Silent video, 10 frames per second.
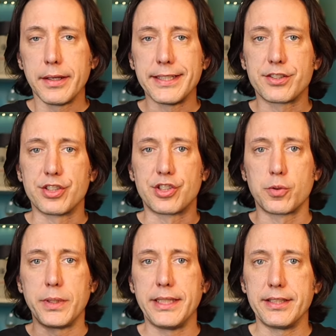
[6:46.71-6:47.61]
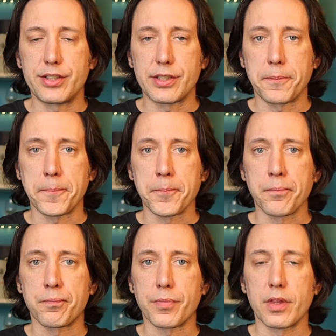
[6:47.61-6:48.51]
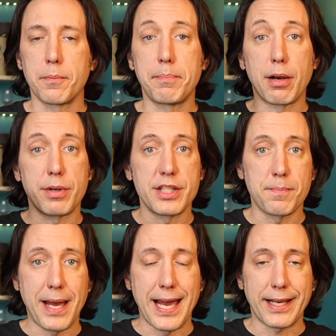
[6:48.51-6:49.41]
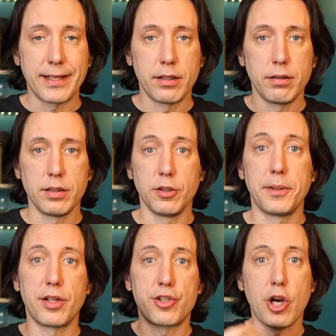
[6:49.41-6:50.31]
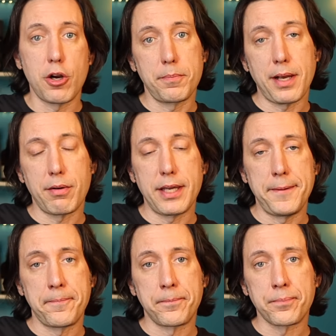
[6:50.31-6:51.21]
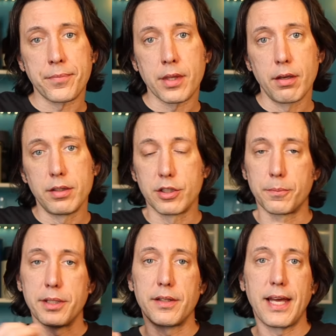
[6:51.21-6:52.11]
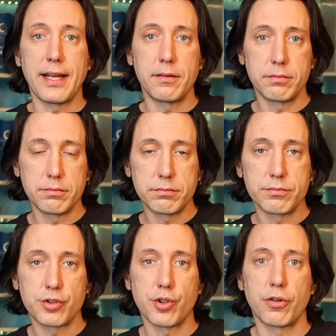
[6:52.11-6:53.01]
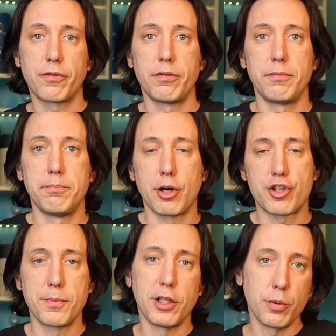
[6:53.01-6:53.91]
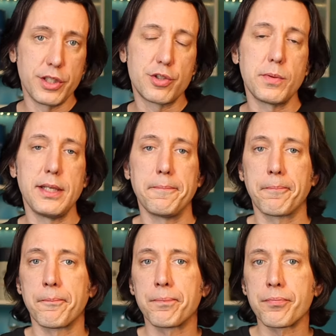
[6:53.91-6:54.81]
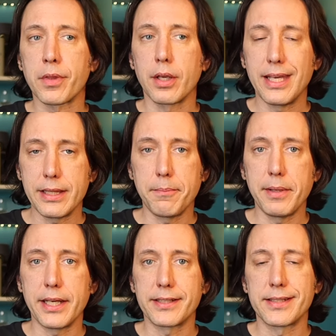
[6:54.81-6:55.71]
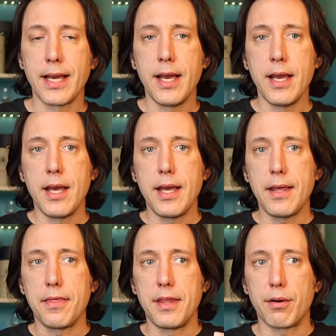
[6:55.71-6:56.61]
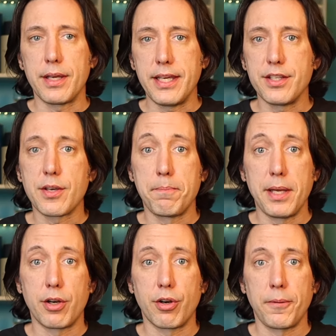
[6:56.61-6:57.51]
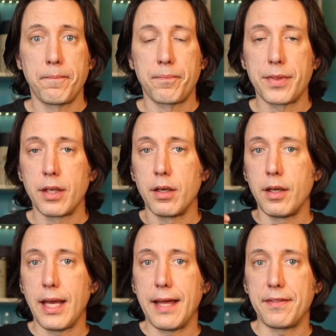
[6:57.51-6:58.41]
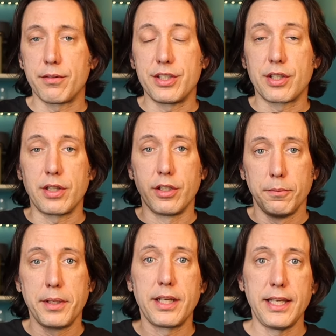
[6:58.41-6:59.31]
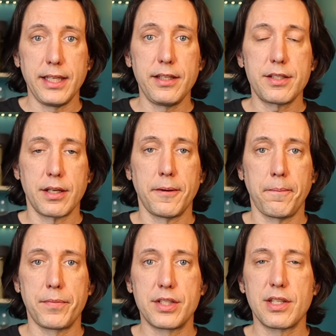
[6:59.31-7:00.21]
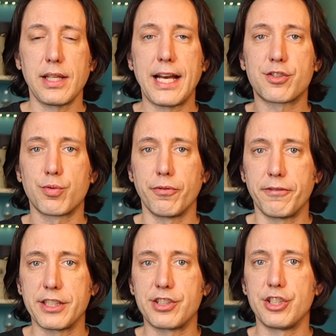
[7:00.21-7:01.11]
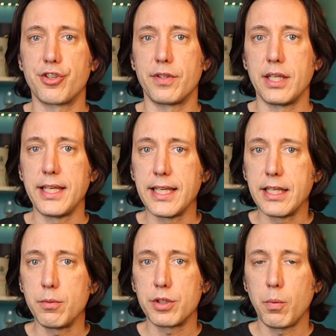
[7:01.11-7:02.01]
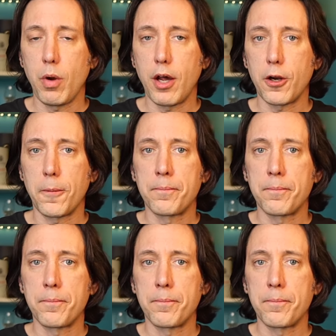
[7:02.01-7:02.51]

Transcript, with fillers: It's the sweetness, the berry is back, a little bit of the tart berry, a little bit of that sort of marshmallowy sweet in the mix. There is a bitter, there is a little bit of heat. This is the last real vestige of the heat with the water.